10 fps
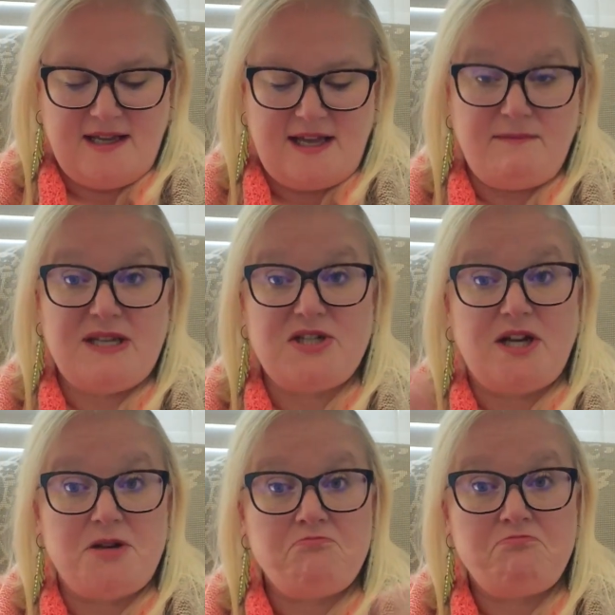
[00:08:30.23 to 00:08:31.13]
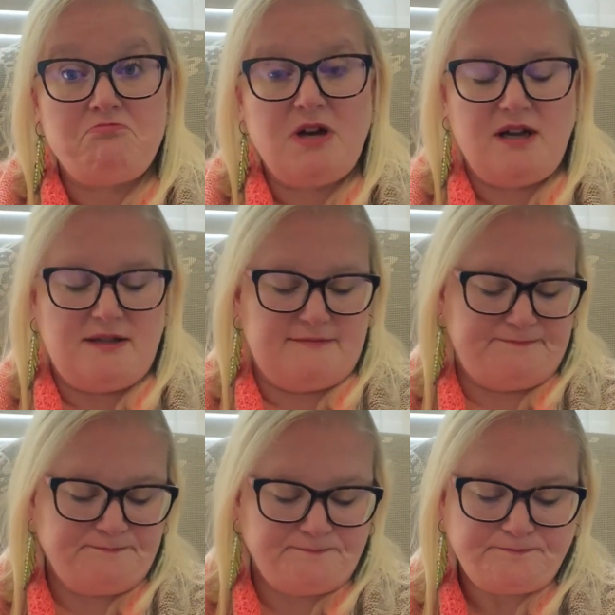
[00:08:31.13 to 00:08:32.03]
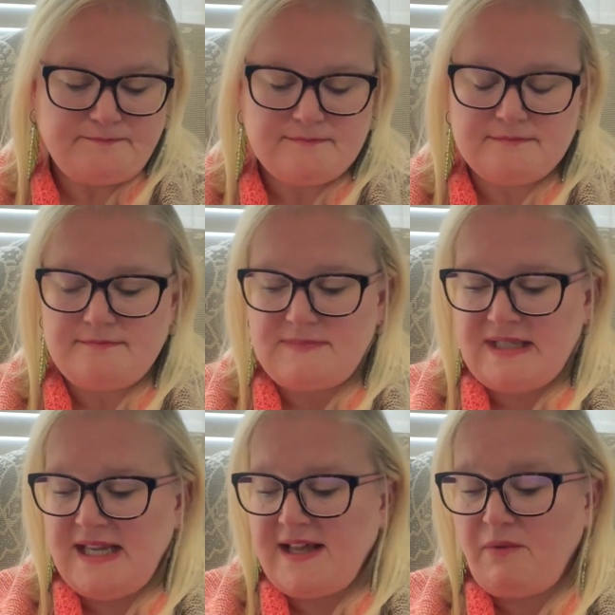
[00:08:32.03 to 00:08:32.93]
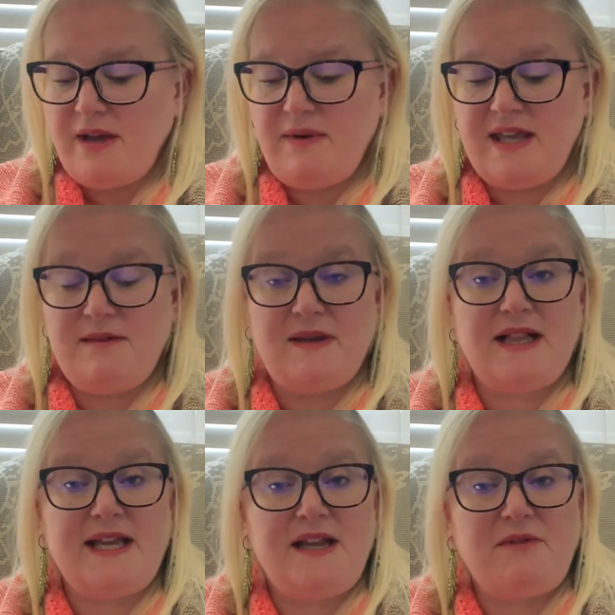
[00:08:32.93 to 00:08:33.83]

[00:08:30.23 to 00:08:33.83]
and be done. That way we keep it clean,